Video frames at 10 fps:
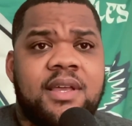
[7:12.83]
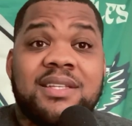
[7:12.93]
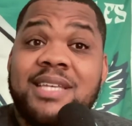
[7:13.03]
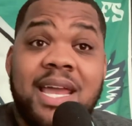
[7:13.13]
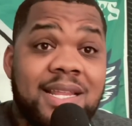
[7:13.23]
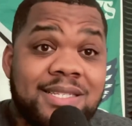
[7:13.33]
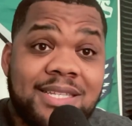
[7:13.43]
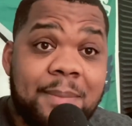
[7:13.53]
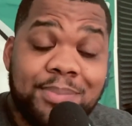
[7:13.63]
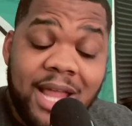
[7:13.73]
Tight ends
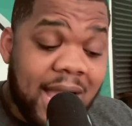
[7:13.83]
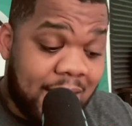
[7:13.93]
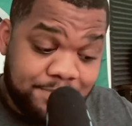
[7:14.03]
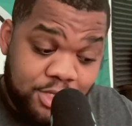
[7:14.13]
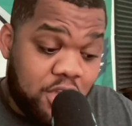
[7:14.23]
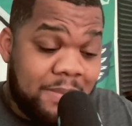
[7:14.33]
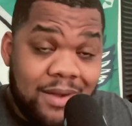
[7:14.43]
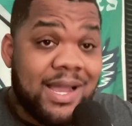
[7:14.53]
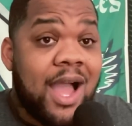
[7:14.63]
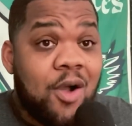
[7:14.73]
that block. I'm talking
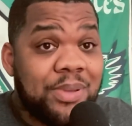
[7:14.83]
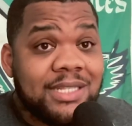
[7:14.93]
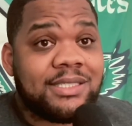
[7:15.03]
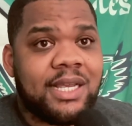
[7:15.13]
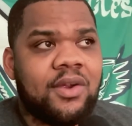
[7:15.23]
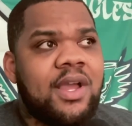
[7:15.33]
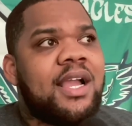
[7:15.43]
about Kyle Pitts here.